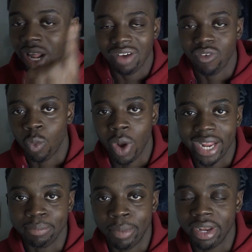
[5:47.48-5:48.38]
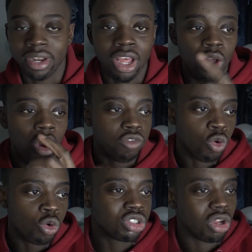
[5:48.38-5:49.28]
have a white pen. Of
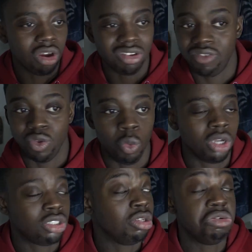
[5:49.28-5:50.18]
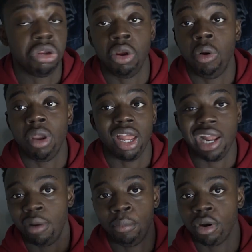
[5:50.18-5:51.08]
course, if you want to, you can go get
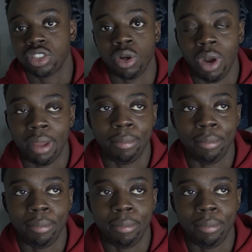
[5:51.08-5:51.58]
like a Posca white